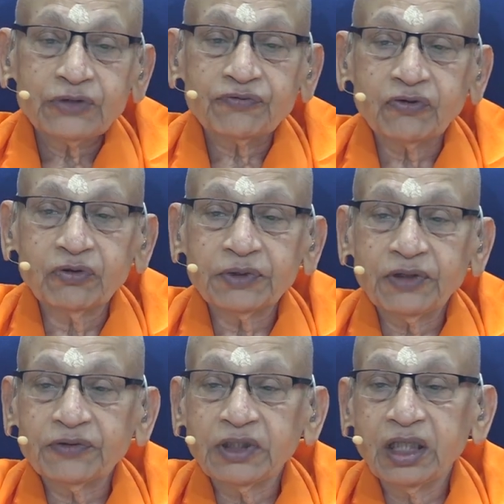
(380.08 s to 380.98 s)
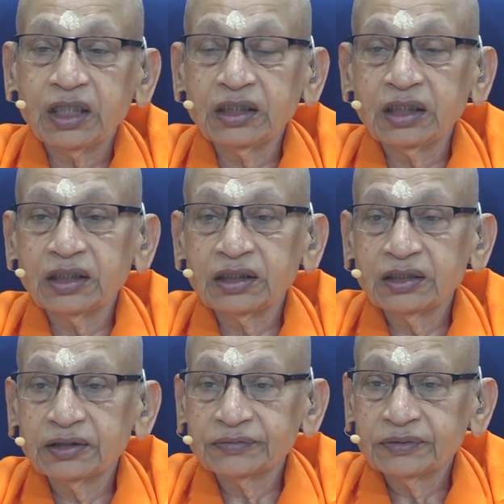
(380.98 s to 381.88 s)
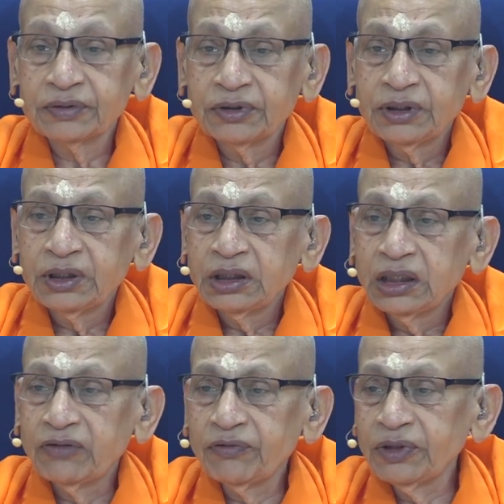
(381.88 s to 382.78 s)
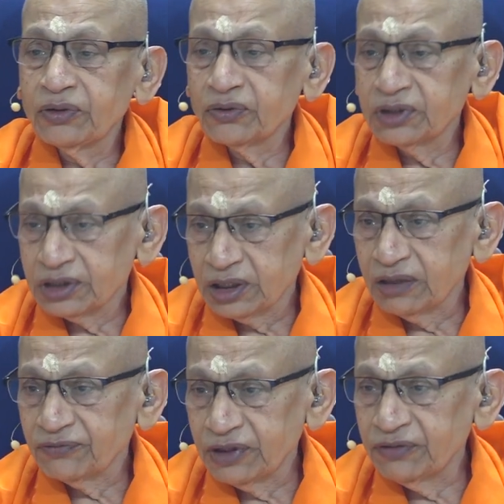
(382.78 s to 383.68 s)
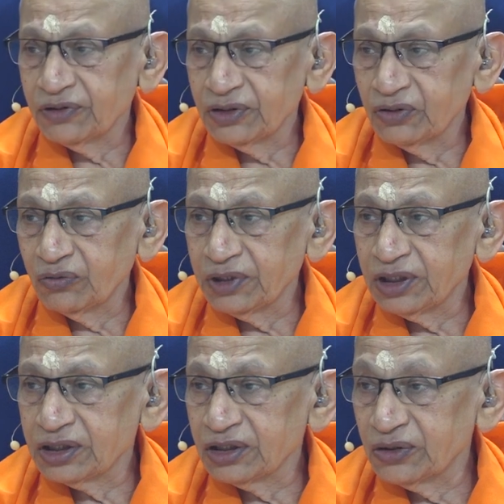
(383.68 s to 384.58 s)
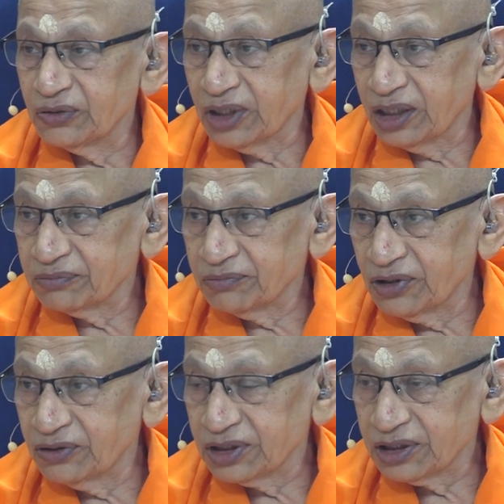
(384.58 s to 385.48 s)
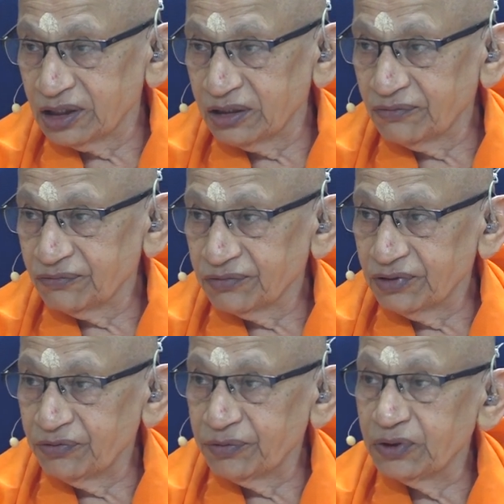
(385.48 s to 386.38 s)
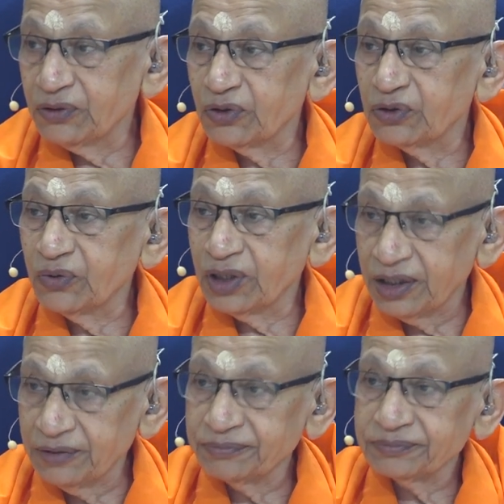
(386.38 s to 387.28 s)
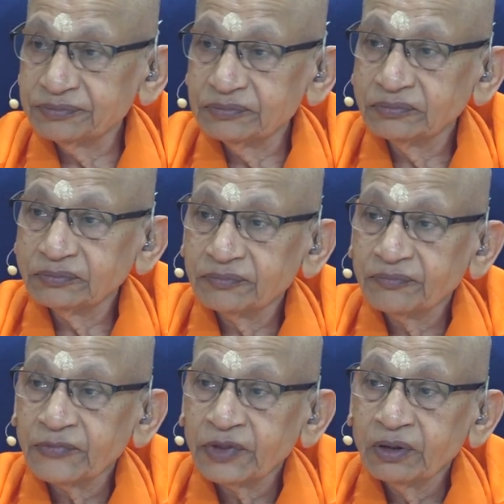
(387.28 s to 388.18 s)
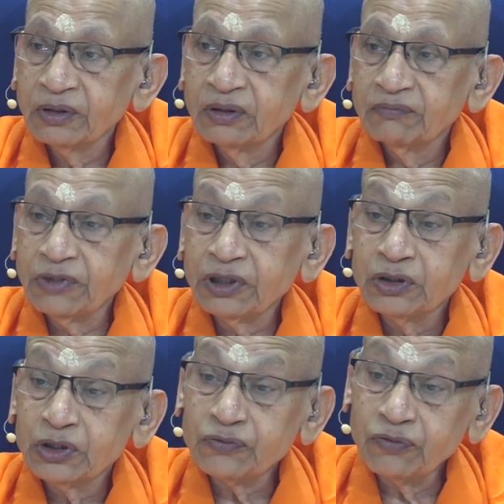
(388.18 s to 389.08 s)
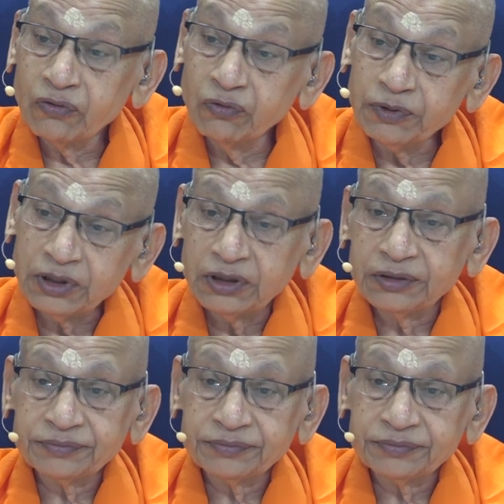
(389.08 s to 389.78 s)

Swarupa Avadhariyah. Everybody knows the self anyway. Nobody doesn't know the Atma or the self. Everybody knows who I am. But Swarupadhar.